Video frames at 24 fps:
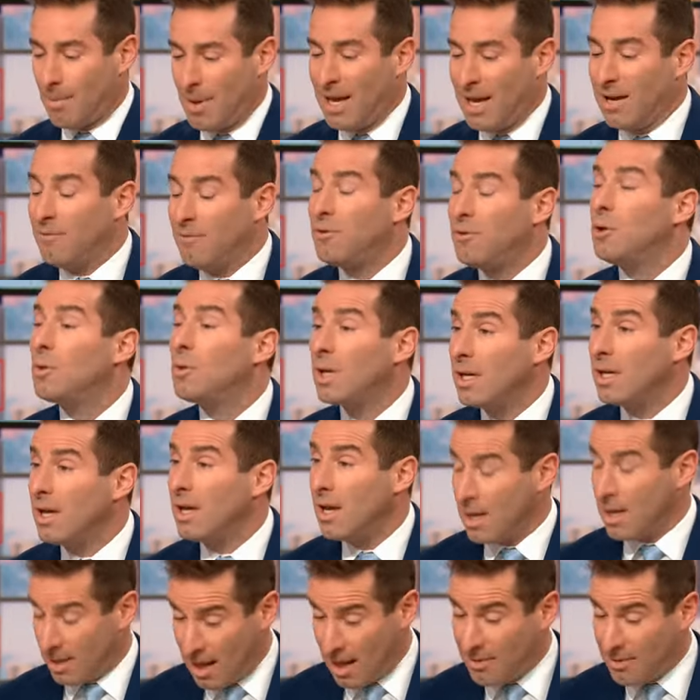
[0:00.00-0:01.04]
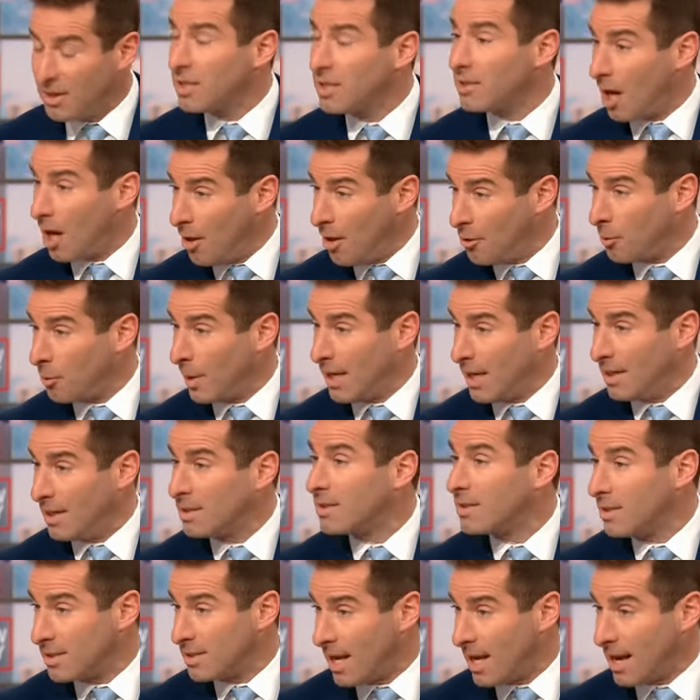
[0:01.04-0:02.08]
And if you can get this other witness,
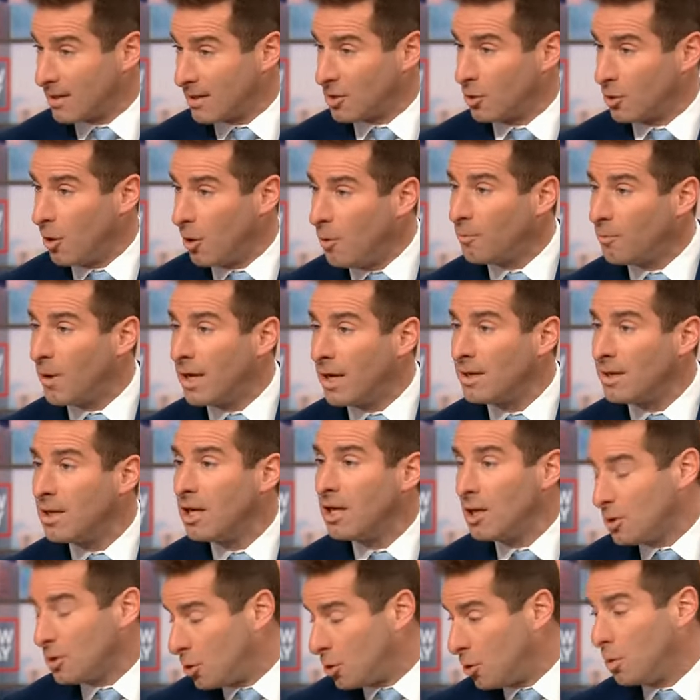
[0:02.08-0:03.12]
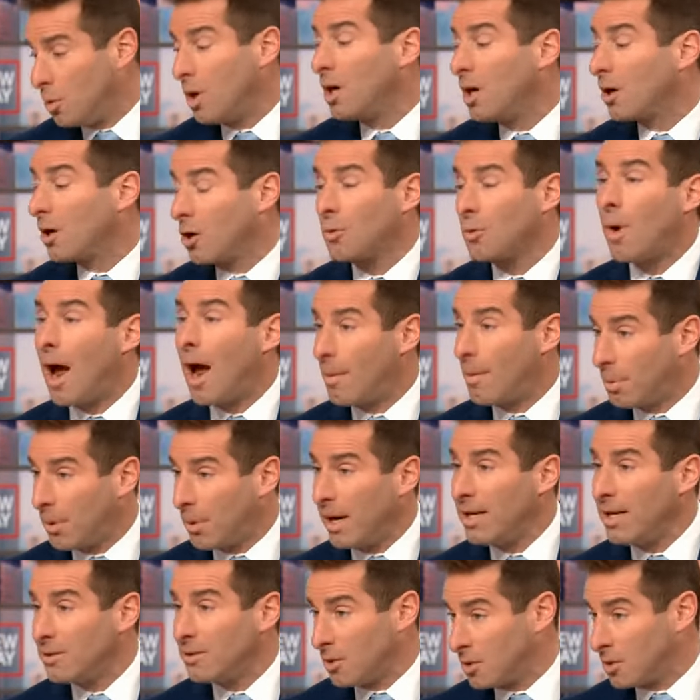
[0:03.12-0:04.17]
this ex-girlfriend, to
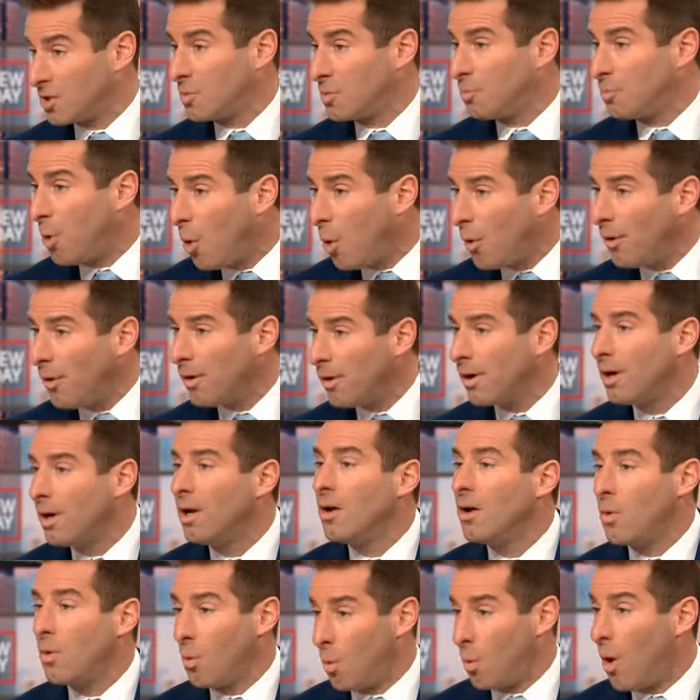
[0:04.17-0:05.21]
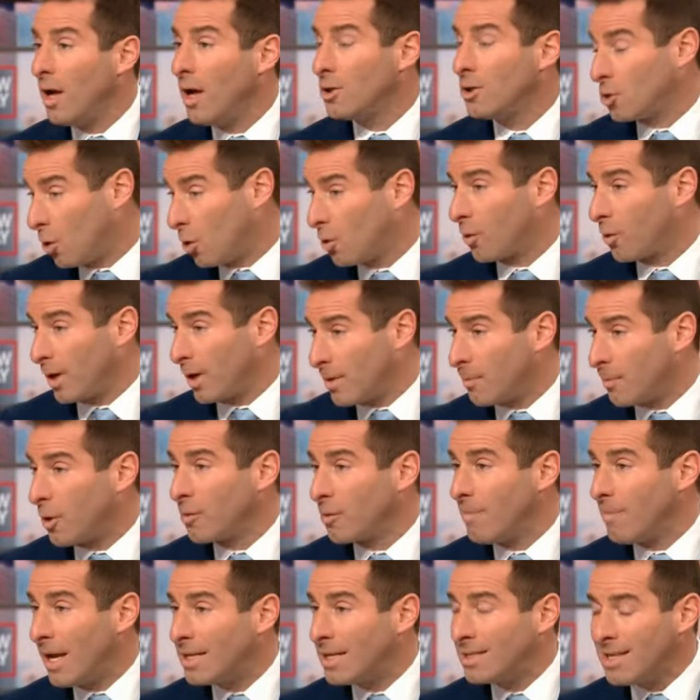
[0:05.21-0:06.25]
corroborate, to support what Joel Greenberg
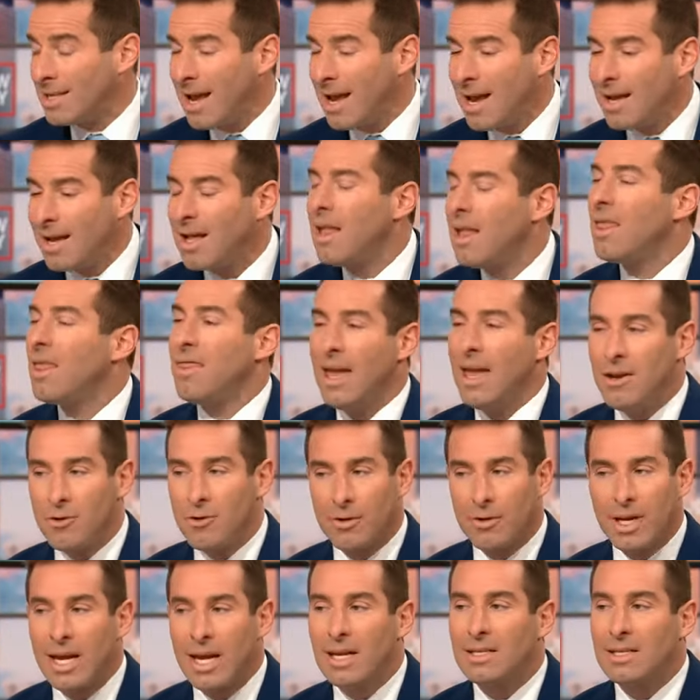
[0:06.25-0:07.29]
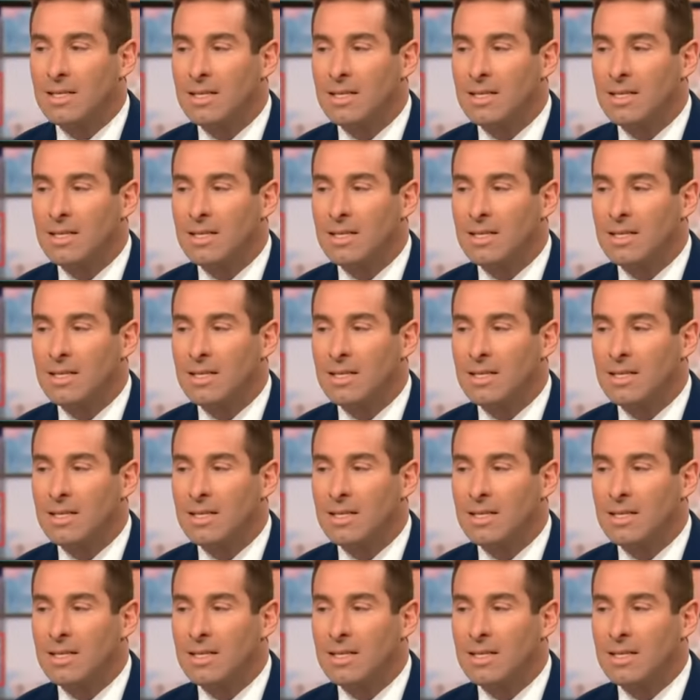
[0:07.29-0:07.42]
may say, then your case